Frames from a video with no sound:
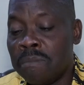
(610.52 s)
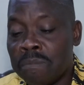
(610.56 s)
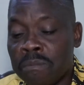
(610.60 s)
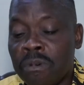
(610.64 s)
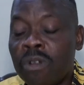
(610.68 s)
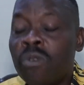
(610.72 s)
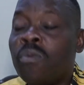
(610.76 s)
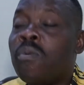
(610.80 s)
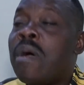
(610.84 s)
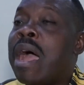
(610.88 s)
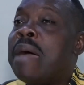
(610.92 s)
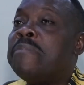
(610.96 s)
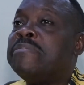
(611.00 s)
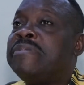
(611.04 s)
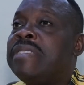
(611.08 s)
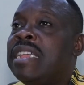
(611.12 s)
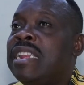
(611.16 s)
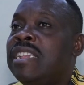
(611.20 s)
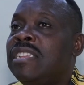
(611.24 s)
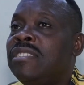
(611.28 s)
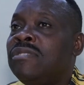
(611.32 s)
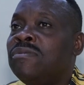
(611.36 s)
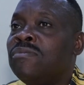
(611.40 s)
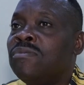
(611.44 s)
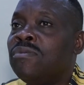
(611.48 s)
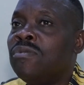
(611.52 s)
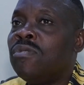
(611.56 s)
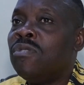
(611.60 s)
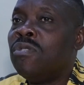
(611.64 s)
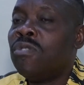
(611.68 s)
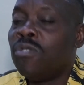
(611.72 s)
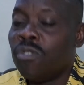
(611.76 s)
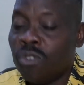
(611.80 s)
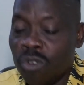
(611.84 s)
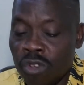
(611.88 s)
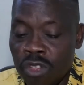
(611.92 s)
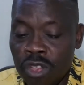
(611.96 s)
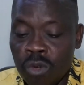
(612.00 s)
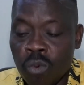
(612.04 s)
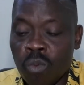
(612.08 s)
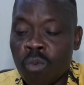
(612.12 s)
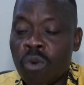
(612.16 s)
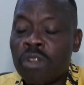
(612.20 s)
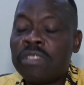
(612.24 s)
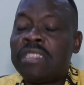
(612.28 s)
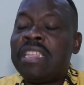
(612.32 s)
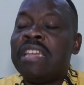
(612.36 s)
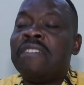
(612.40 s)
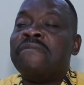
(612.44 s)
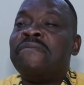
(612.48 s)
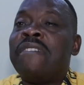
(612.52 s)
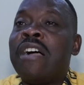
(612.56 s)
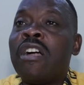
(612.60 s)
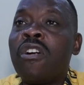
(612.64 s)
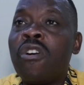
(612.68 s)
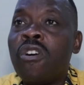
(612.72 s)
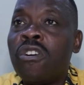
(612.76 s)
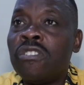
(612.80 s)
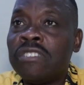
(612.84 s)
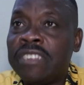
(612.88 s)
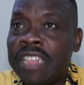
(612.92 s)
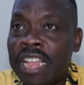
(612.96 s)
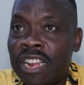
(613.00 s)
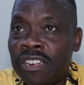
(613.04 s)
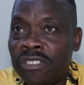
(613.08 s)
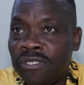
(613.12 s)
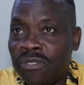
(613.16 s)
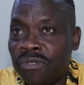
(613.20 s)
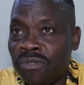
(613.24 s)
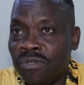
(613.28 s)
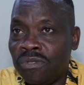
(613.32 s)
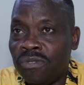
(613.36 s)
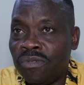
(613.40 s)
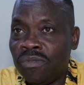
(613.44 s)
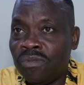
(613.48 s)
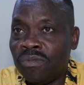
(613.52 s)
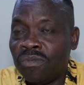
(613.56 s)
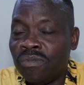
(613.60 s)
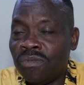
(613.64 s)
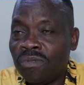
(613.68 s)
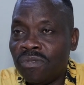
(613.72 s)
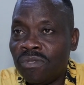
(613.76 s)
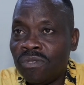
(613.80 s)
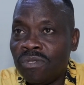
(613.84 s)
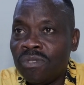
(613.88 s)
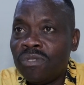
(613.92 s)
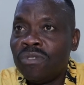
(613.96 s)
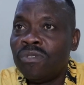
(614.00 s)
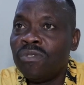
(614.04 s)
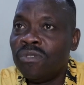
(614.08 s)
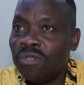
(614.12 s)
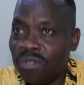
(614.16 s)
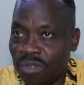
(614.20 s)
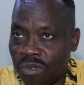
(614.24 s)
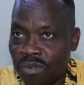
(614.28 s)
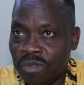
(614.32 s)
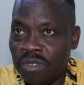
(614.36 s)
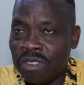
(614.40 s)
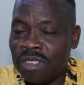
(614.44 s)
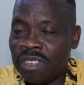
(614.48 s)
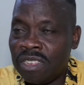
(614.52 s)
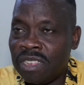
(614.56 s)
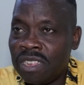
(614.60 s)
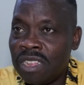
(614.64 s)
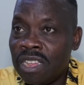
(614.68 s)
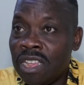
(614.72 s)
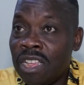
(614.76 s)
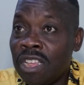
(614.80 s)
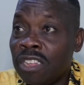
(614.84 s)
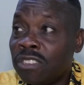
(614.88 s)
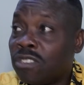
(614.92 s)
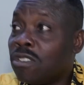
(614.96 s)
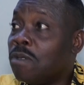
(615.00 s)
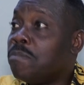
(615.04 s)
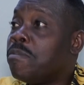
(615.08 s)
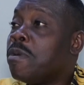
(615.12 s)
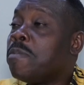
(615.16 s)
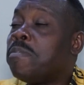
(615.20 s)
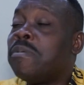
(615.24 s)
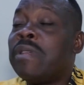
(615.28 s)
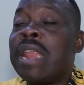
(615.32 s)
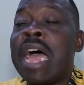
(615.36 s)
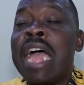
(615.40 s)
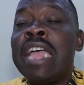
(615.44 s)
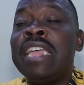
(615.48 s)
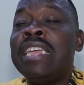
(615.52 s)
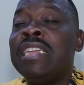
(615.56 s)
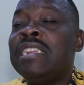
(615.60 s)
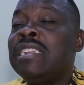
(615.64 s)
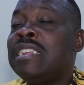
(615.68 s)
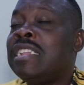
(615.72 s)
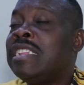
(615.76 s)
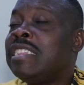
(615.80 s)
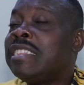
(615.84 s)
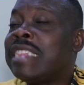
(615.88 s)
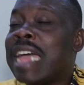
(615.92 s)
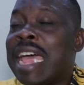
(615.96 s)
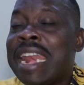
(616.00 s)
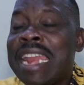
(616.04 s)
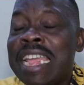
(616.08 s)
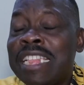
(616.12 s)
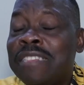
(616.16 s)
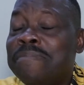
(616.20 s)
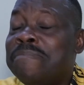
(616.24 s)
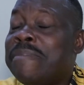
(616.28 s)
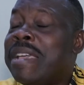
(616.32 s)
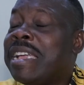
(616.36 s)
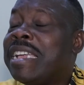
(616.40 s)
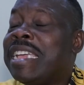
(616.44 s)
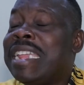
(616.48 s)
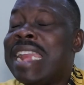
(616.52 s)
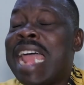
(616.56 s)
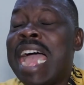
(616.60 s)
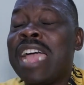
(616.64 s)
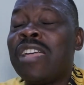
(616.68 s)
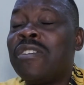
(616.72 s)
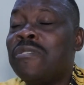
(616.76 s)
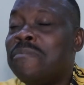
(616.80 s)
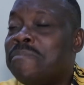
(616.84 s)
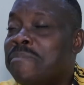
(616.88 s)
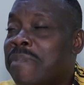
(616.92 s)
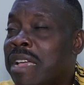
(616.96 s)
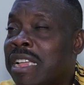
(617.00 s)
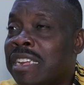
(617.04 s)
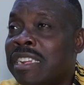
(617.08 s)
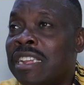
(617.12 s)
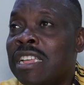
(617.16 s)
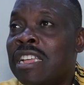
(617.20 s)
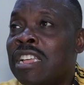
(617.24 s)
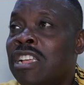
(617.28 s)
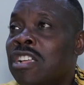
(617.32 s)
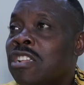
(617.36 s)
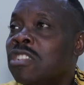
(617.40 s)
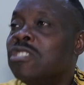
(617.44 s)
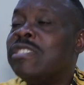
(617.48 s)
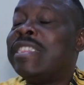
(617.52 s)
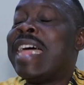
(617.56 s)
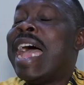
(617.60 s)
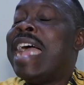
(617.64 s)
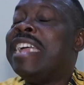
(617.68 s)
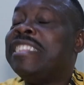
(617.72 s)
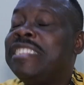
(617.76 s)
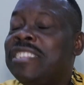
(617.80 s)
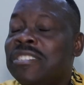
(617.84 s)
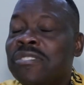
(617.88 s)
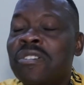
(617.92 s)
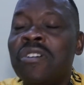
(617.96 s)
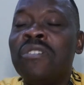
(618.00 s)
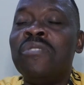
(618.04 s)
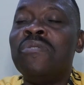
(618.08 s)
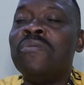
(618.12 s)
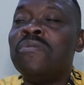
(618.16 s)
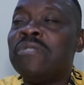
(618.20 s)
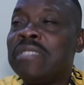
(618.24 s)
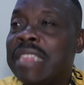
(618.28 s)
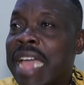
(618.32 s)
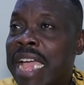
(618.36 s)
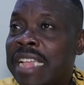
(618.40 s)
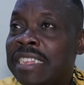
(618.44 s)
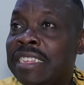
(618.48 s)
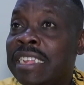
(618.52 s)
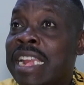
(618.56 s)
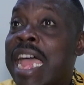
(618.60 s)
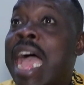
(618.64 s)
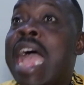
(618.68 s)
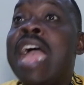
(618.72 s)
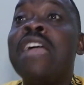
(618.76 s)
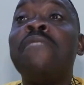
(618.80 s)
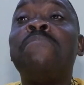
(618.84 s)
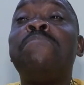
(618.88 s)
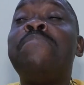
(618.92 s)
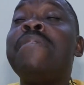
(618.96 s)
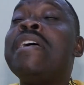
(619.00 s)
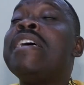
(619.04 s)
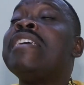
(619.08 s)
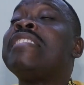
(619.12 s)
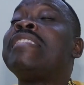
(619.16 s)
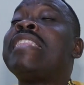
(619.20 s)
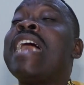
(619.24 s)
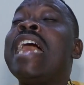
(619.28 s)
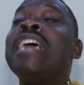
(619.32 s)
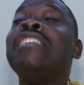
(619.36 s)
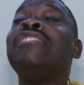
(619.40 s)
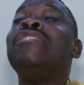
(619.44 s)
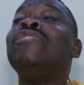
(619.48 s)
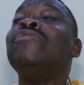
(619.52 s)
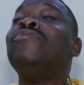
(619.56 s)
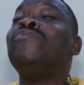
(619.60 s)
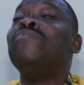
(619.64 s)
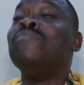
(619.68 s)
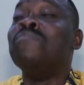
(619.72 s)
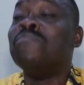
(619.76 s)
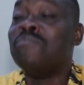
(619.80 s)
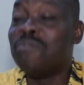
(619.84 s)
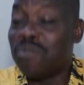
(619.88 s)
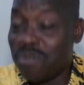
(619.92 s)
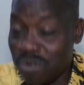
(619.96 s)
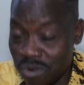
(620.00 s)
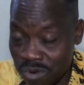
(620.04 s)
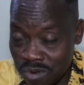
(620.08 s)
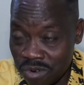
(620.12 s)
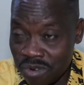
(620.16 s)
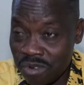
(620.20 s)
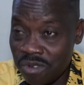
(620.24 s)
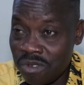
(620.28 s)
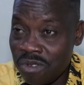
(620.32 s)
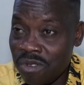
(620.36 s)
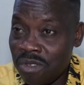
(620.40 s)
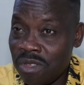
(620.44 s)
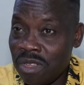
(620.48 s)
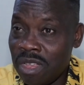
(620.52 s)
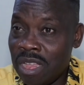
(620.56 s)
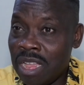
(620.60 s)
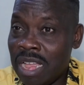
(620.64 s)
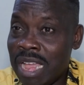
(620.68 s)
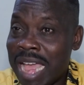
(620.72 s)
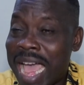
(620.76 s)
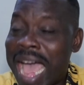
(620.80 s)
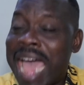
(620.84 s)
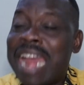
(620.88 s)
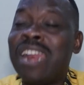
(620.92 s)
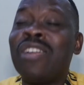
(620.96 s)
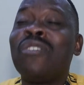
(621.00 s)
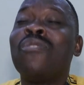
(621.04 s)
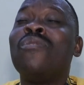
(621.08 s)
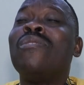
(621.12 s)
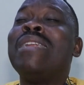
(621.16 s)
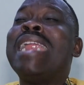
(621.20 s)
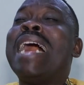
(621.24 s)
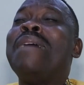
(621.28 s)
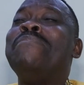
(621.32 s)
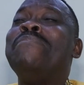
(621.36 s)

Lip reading: but what I'm telling you, whatever God tells you to do it. Some people are in the internet making argument, tithing or no tithing. I pay tithing tomorrow, and God